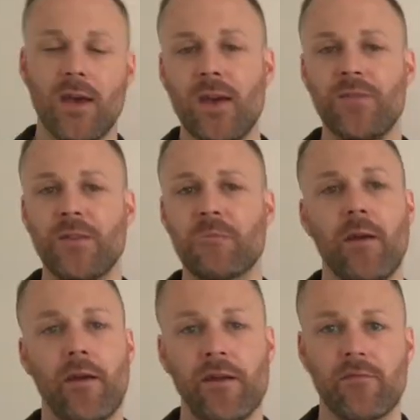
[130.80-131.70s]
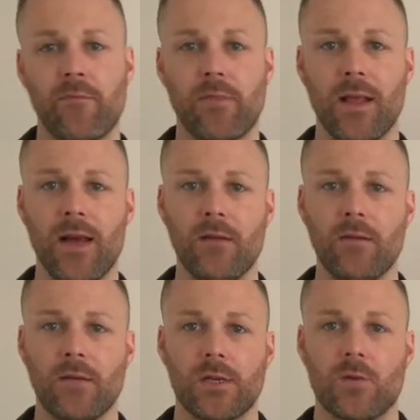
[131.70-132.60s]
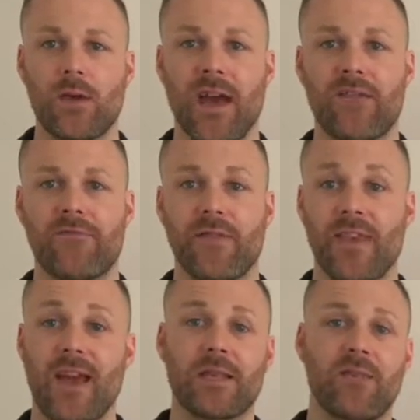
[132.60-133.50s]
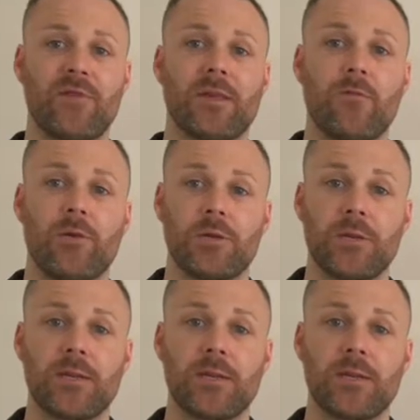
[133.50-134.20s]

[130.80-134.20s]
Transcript: In this period of the plan, we have the activity which is